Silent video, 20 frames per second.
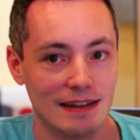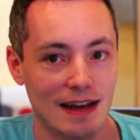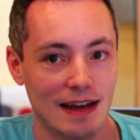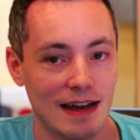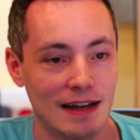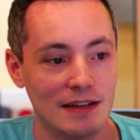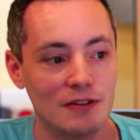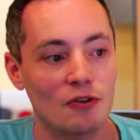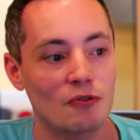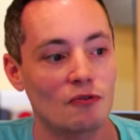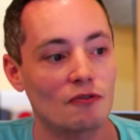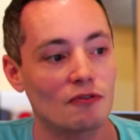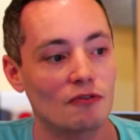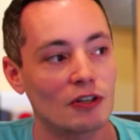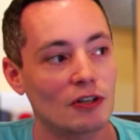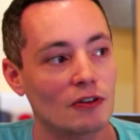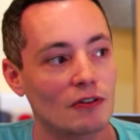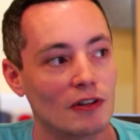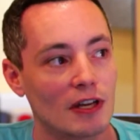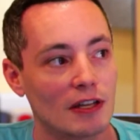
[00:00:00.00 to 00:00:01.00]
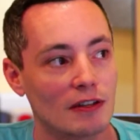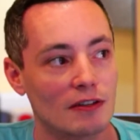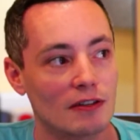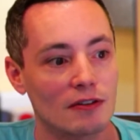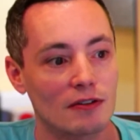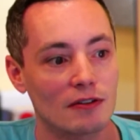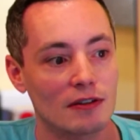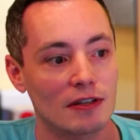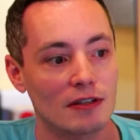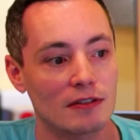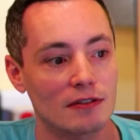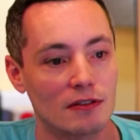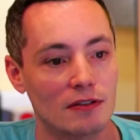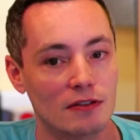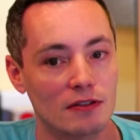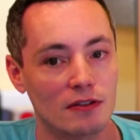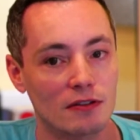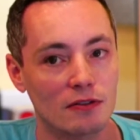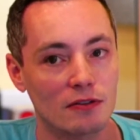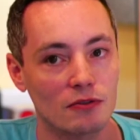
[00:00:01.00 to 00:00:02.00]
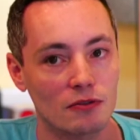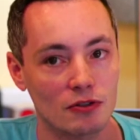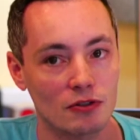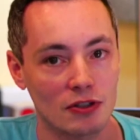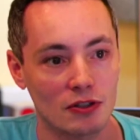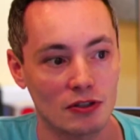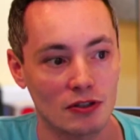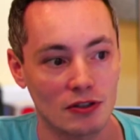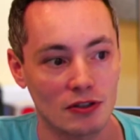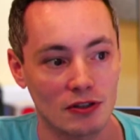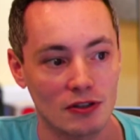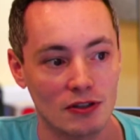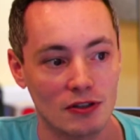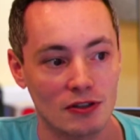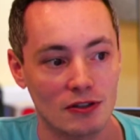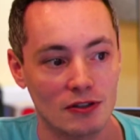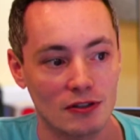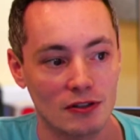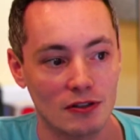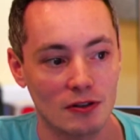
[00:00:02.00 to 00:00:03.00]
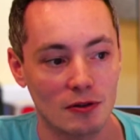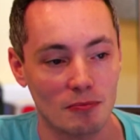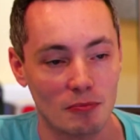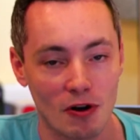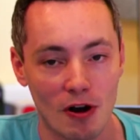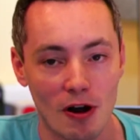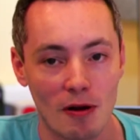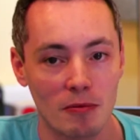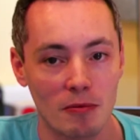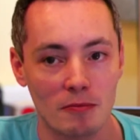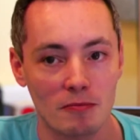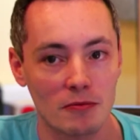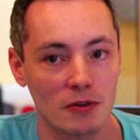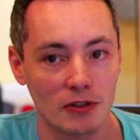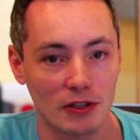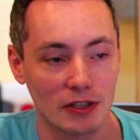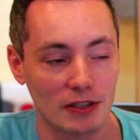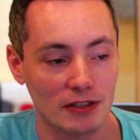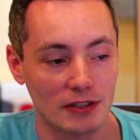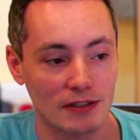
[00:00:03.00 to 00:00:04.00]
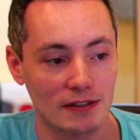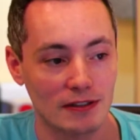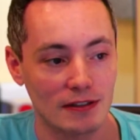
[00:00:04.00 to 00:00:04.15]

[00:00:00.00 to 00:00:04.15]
I don't feel that there is a solution to the problem, really.